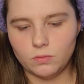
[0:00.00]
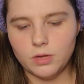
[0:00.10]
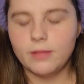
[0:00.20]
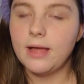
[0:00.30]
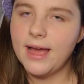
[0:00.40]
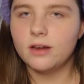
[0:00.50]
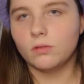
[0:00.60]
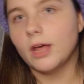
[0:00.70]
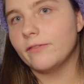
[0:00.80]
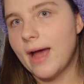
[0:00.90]
I had a
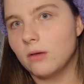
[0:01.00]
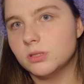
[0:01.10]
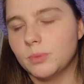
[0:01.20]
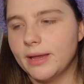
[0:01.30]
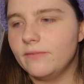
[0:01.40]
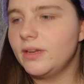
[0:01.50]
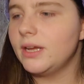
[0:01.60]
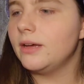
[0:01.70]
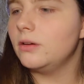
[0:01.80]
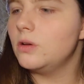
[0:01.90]
lot of houseplant
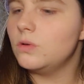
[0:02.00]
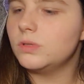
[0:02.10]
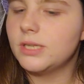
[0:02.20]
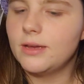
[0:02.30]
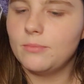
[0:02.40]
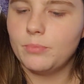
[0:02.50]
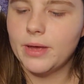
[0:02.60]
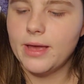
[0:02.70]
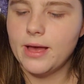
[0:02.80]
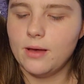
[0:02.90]
videos, but